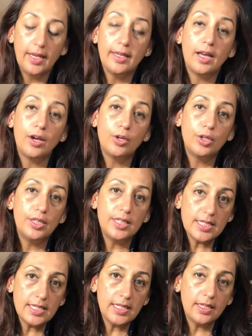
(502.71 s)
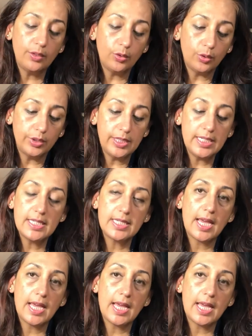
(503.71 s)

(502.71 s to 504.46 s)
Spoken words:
Now this year Northeast